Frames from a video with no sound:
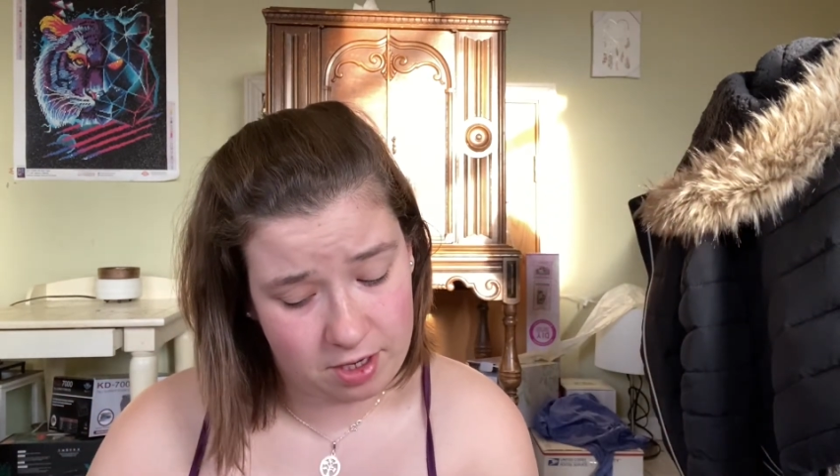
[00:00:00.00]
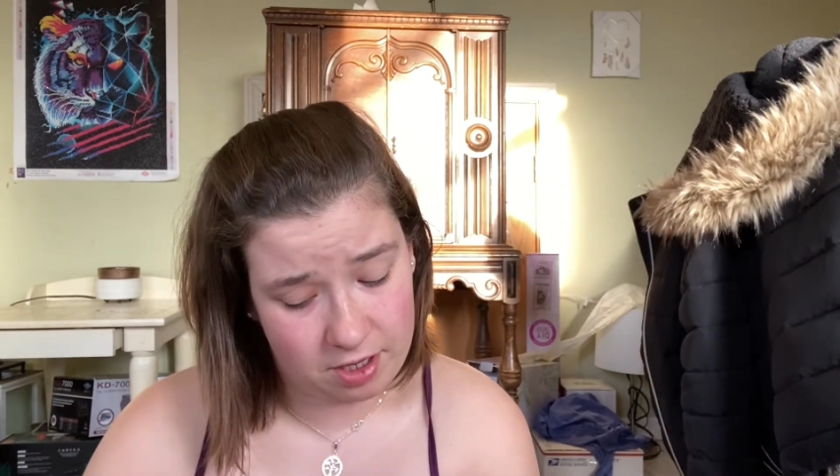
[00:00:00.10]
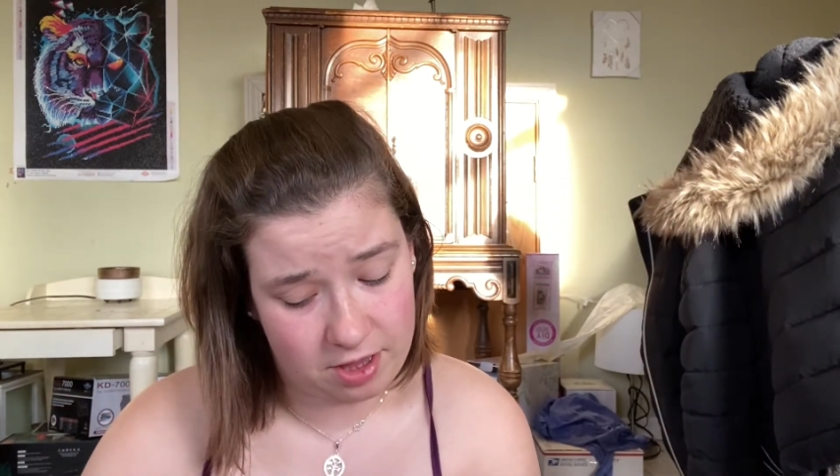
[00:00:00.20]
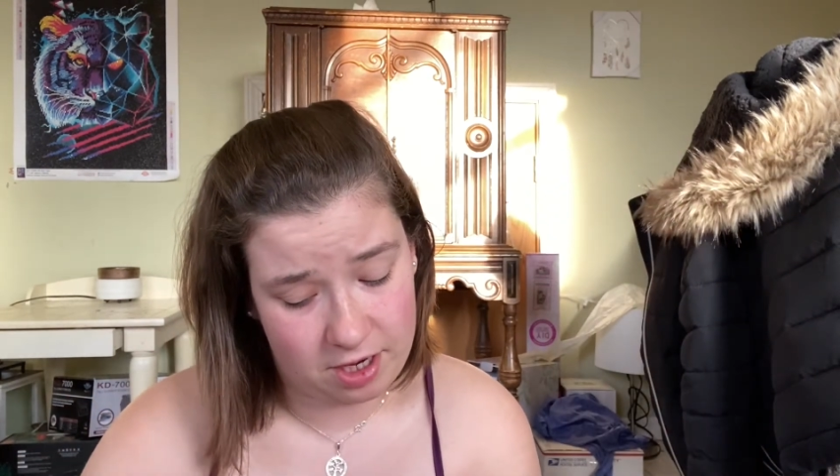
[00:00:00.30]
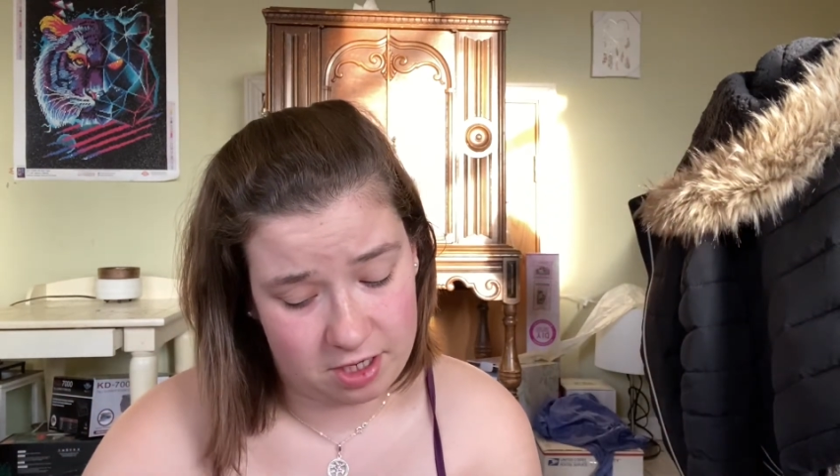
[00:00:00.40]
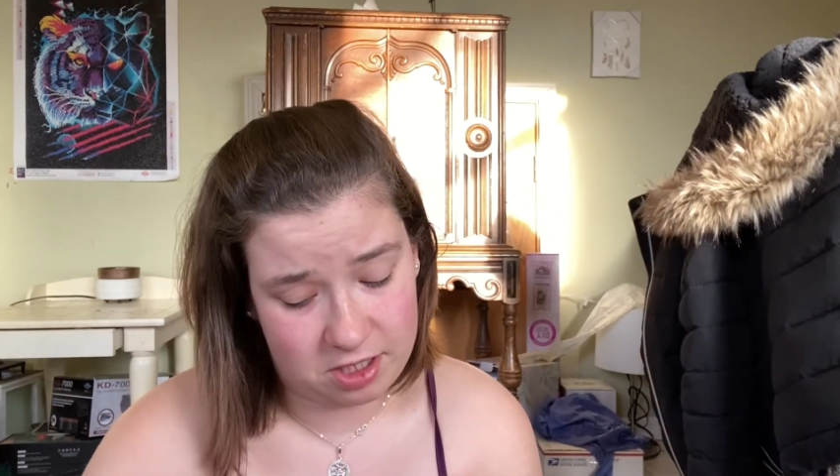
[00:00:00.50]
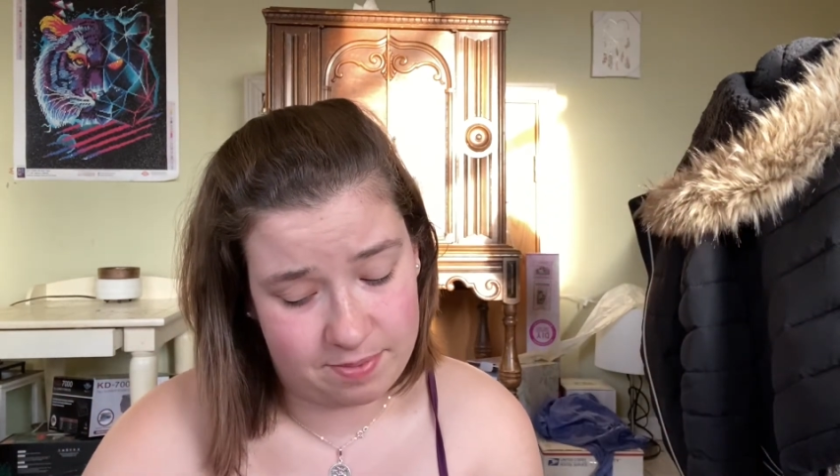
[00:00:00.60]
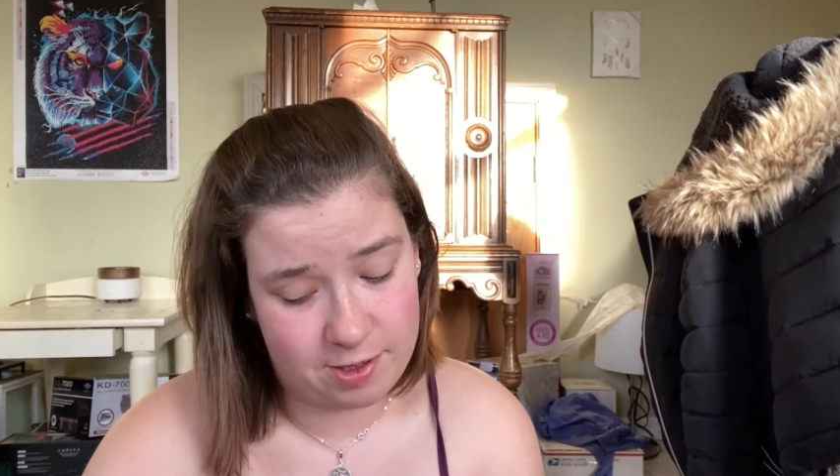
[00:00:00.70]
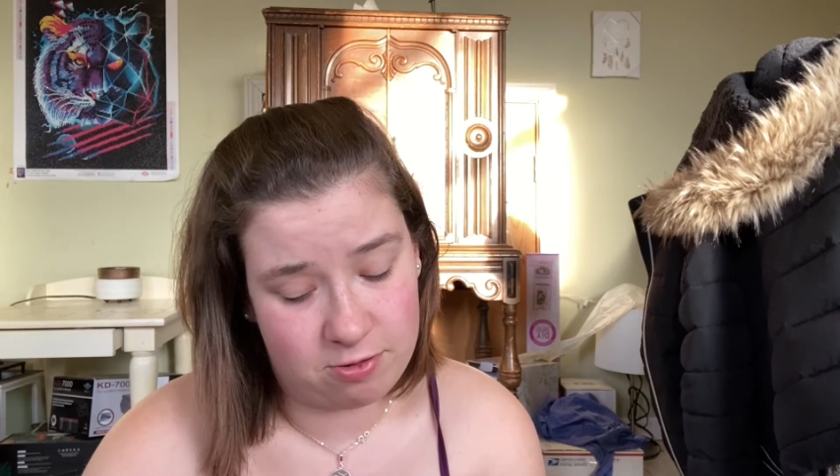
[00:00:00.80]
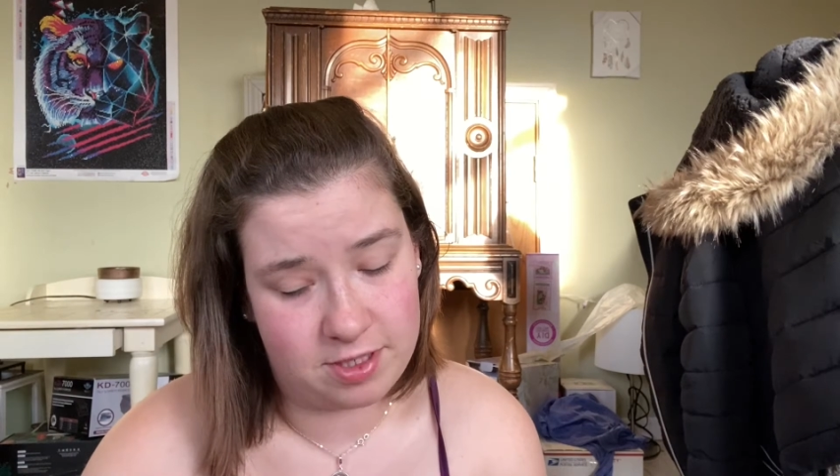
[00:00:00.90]
and then it
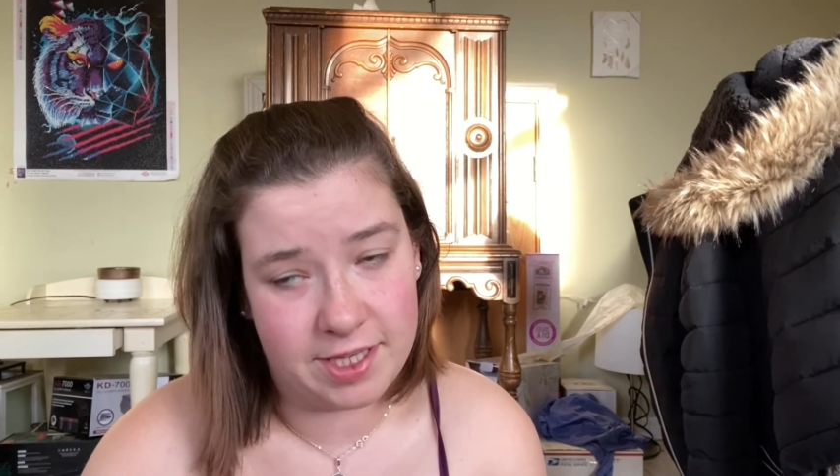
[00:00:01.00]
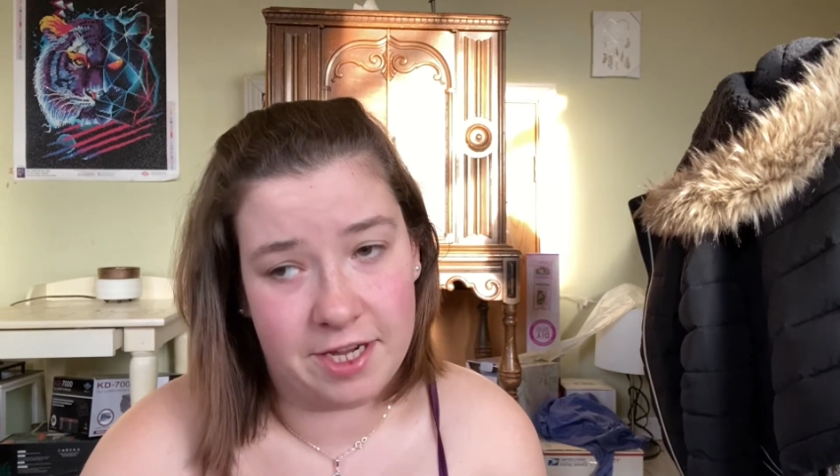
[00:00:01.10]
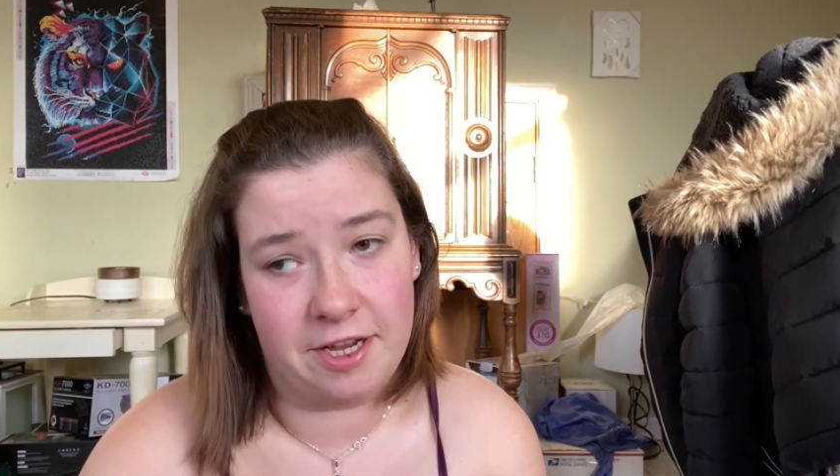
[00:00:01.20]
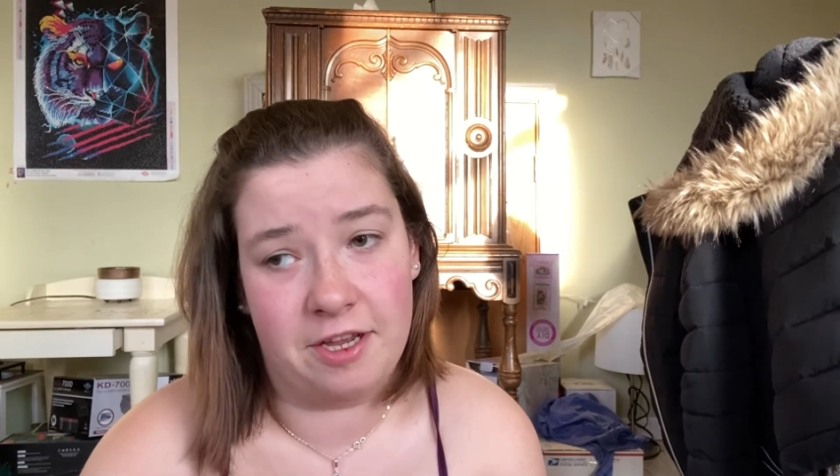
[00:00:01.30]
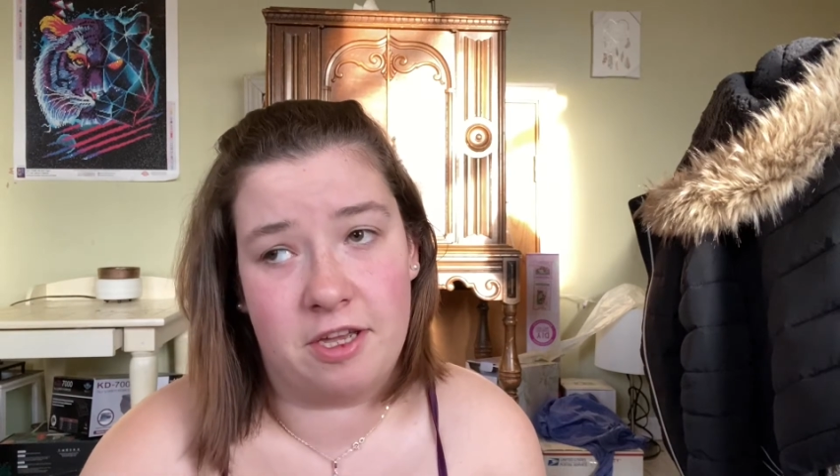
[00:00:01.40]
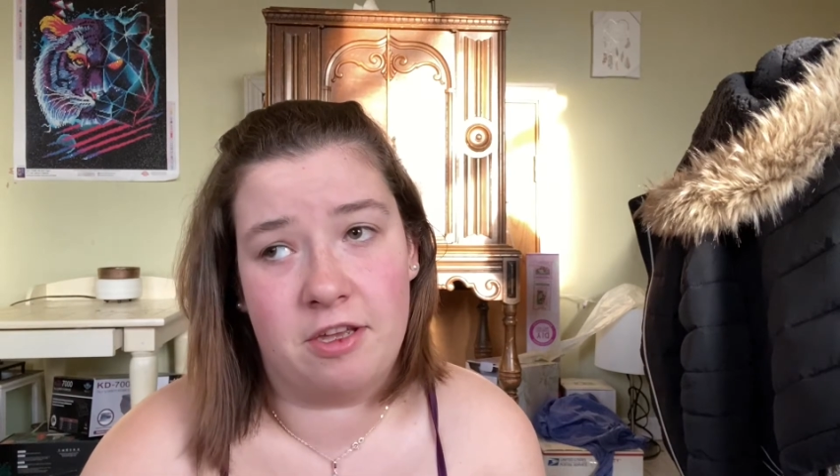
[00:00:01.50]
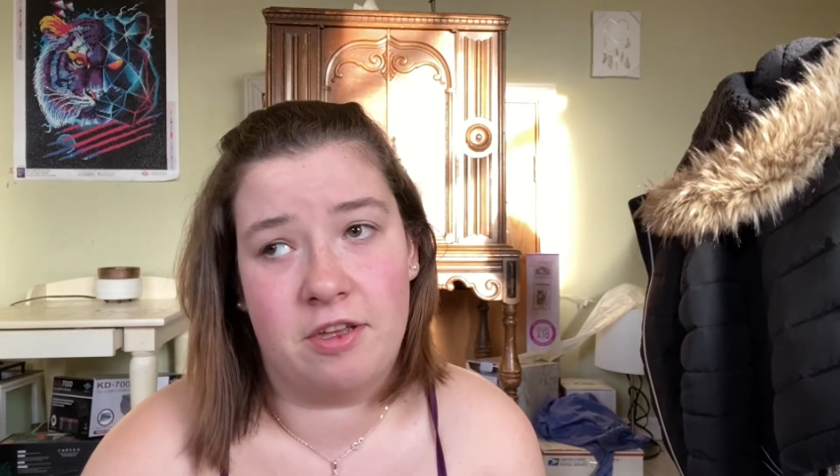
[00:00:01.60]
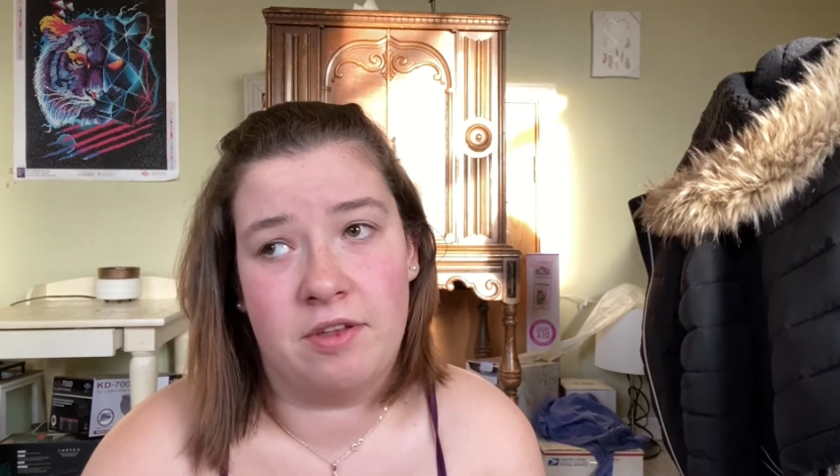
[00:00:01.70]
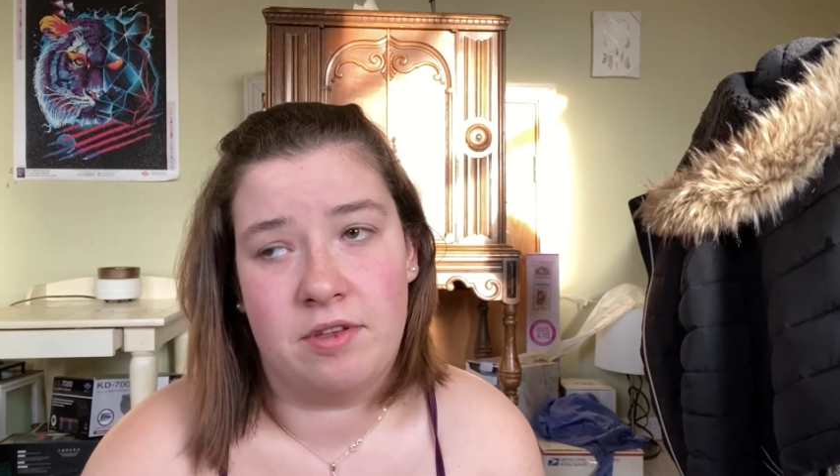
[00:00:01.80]
smells like